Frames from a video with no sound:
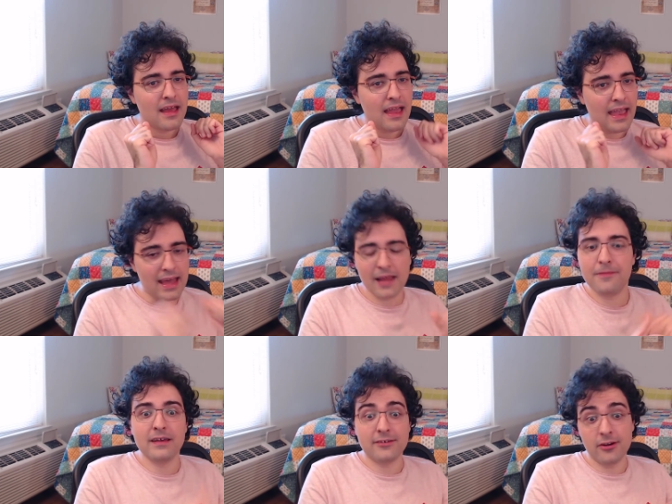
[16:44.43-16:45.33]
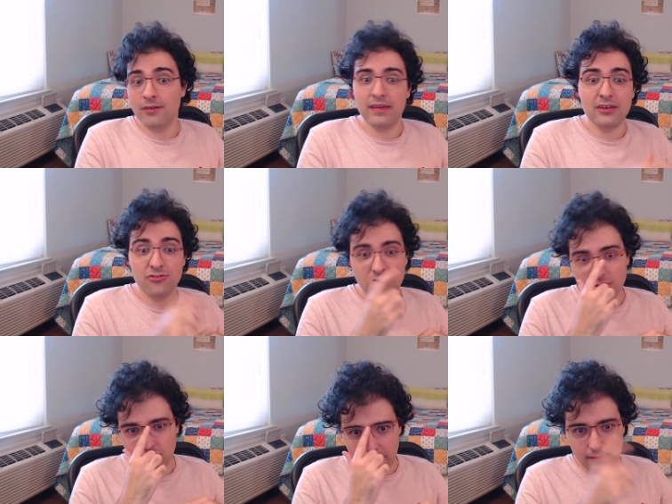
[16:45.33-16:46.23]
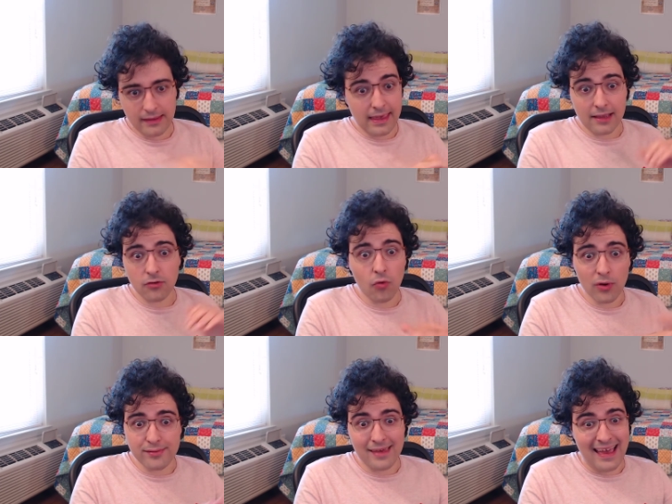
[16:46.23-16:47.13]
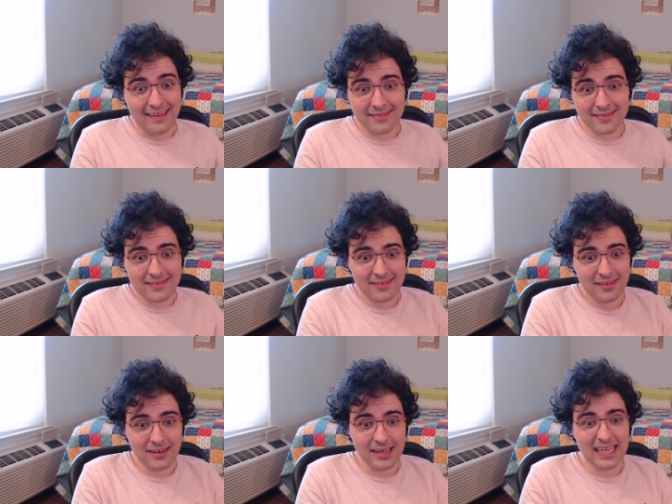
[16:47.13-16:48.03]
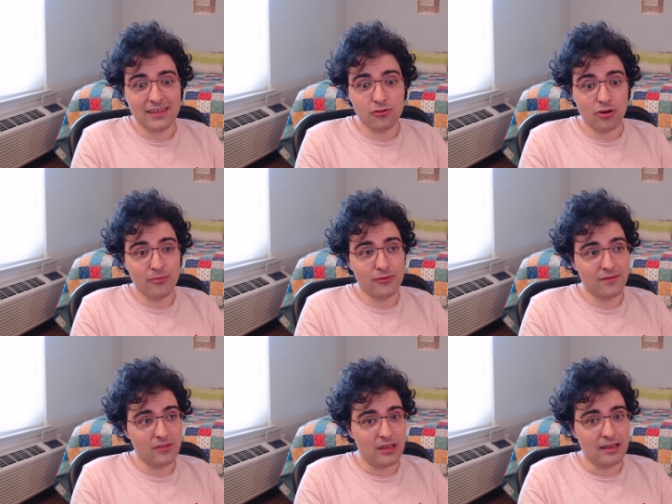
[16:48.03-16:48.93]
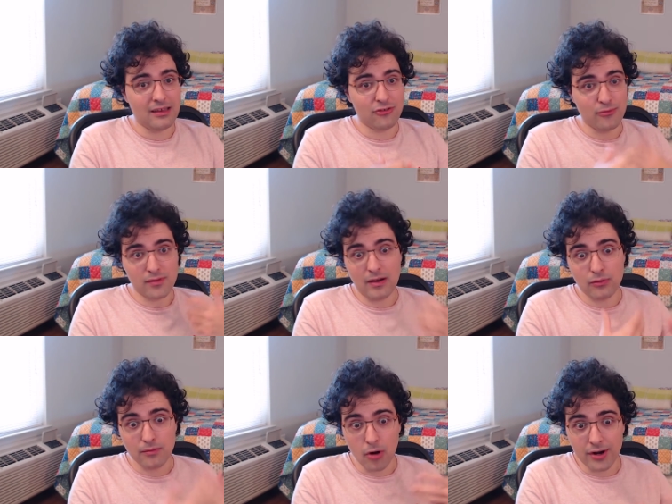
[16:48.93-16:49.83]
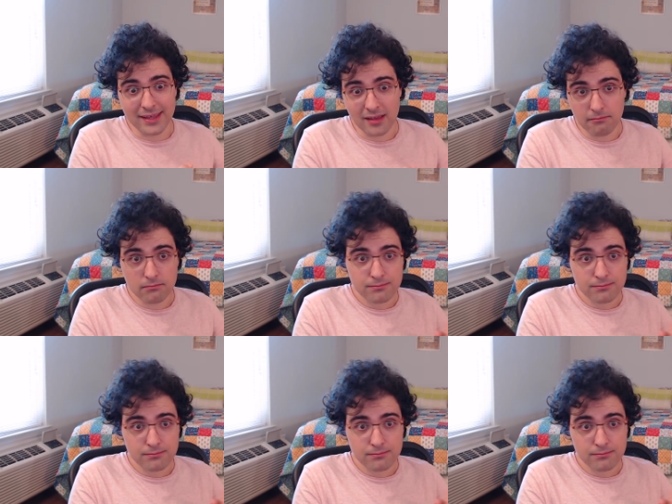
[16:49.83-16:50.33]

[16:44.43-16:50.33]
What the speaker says: And I think Taravangian just kicked Hoid's ass in terms of outsmarting him.